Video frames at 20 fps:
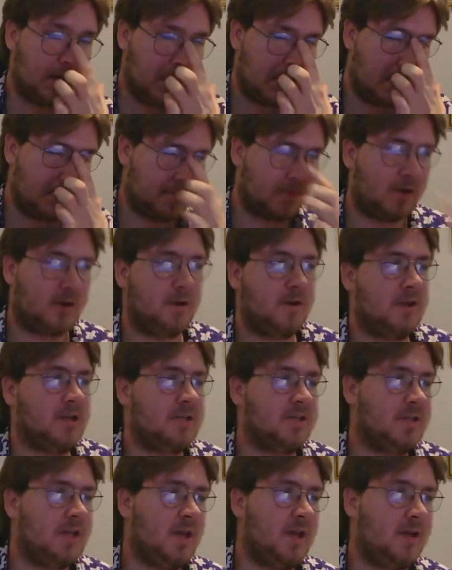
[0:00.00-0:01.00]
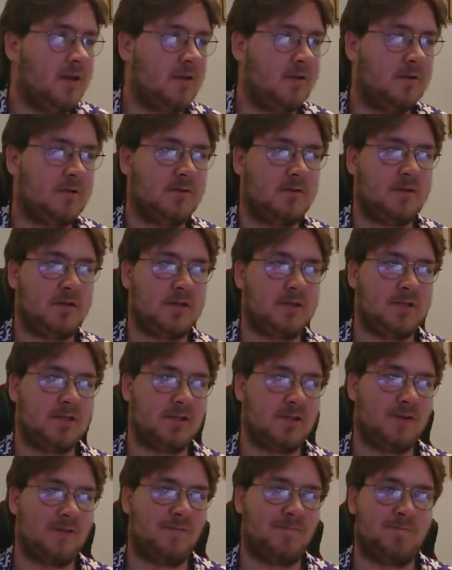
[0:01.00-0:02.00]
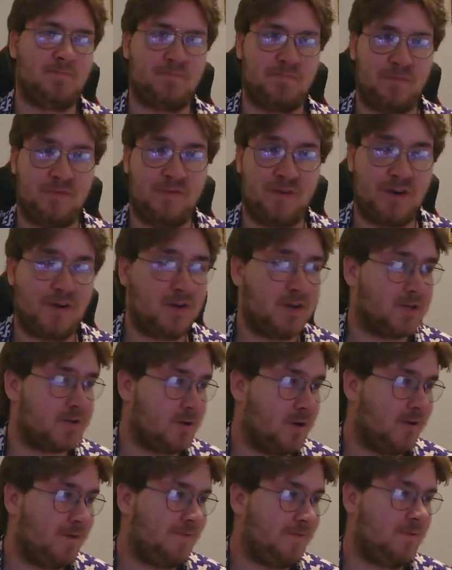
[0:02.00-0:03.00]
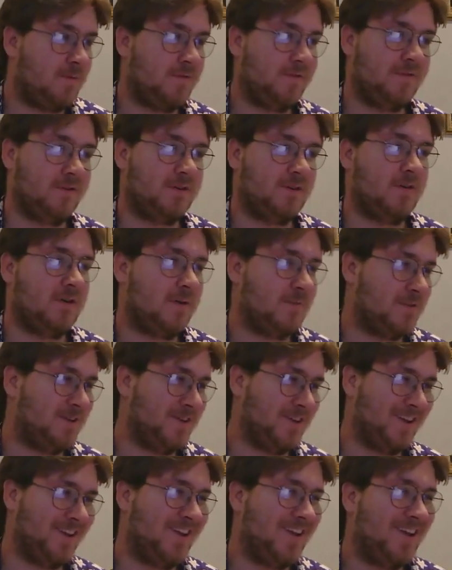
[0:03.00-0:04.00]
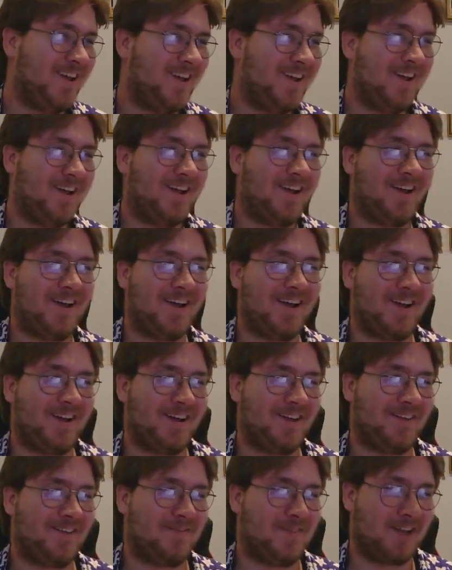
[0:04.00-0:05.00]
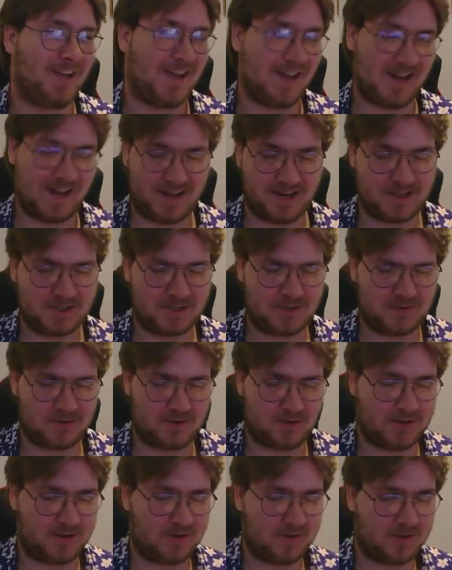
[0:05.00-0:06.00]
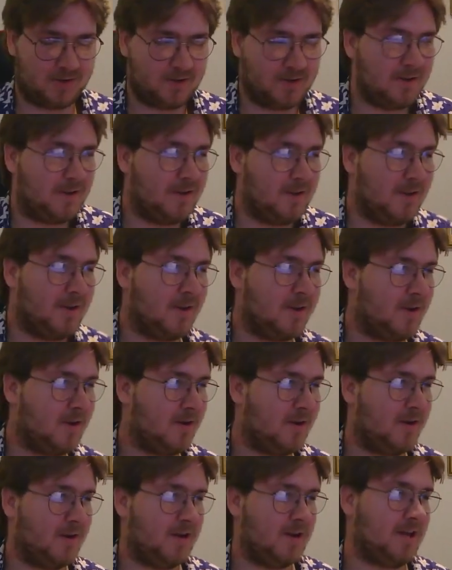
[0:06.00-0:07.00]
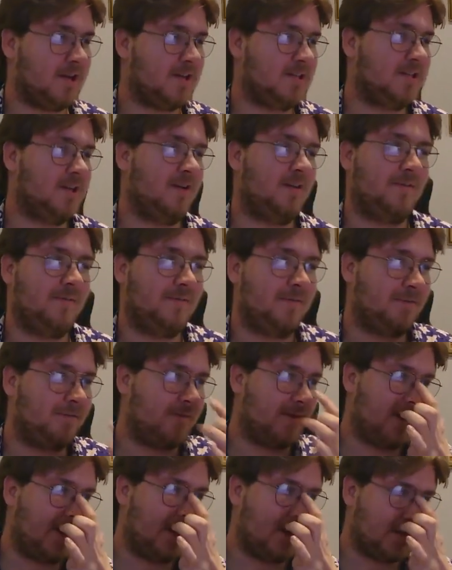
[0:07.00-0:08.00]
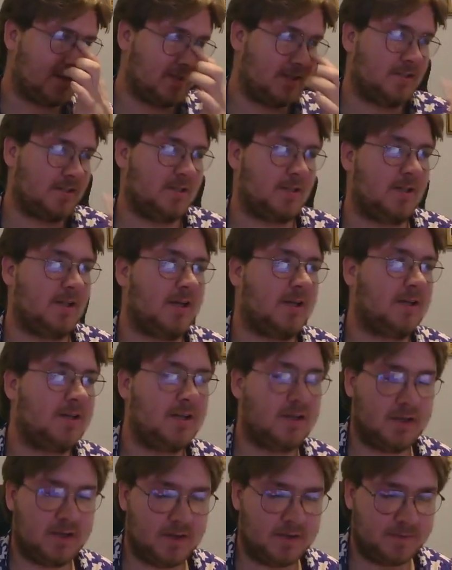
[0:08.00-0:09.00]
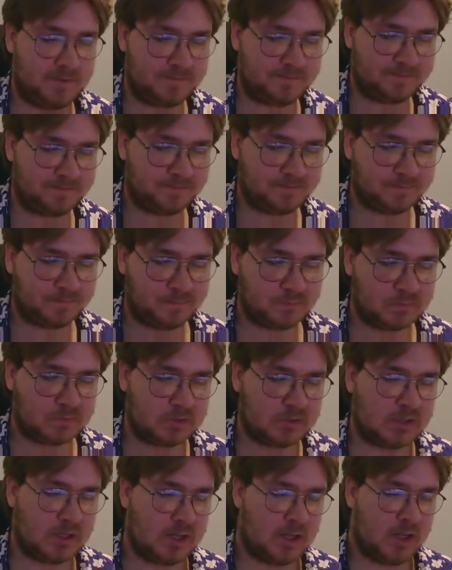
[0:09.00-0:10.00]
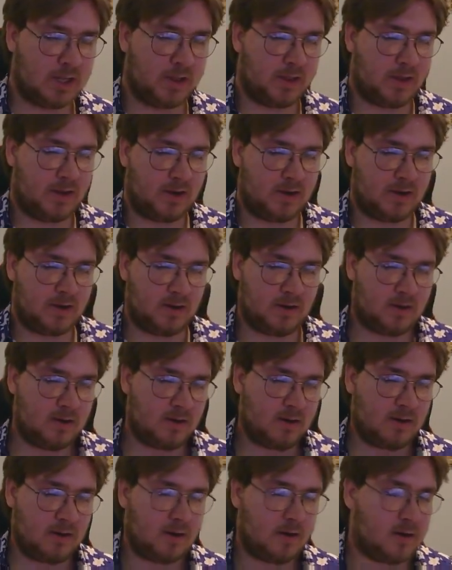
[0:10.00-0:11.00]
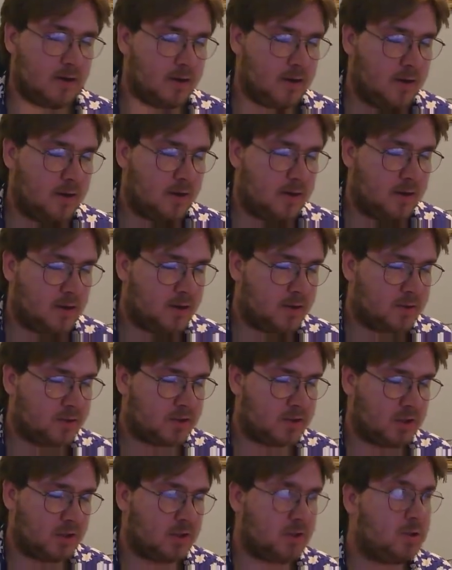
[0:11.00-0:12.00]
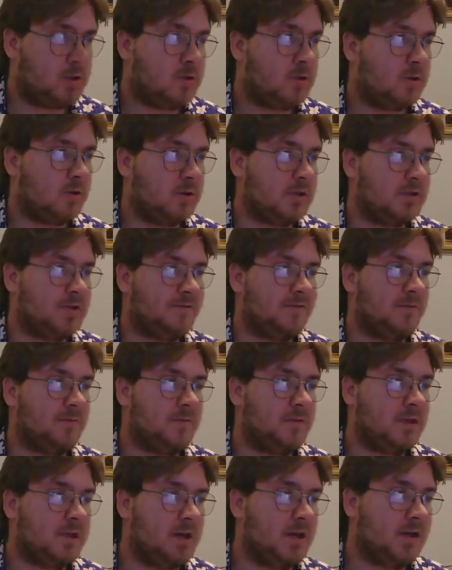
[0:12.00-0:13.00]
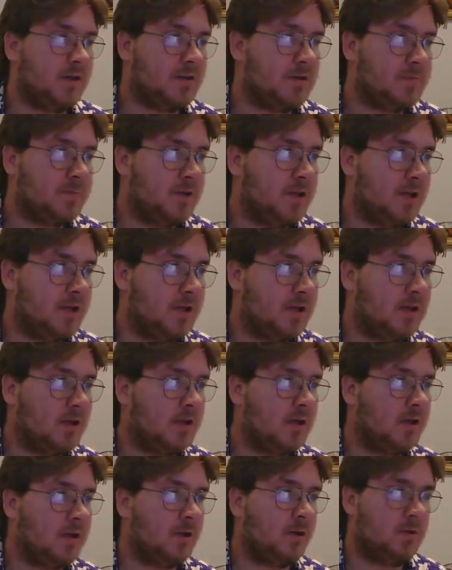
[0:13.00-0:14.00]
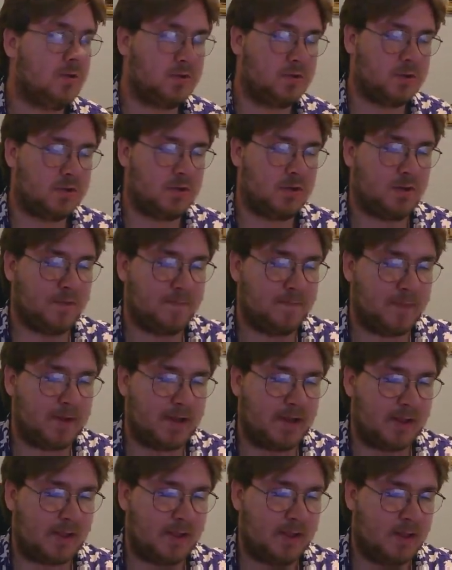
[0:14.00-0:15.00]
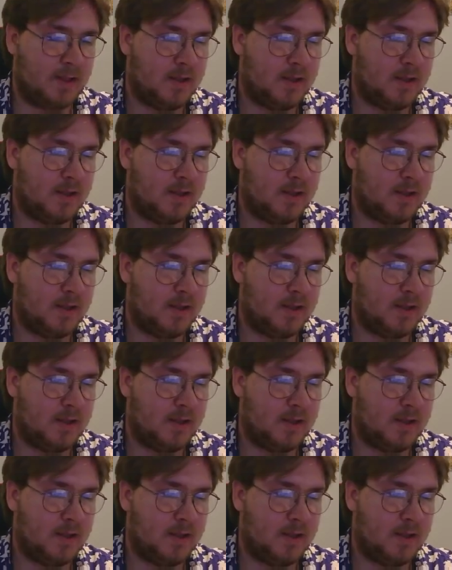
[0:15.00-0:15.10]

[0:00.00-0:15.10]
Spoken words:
Melodious in hand is a very strong form of interruption. Negate and destroy. Not a lot of decks have access to that. Then, interesting choice for me, I was playing Ghost Bell.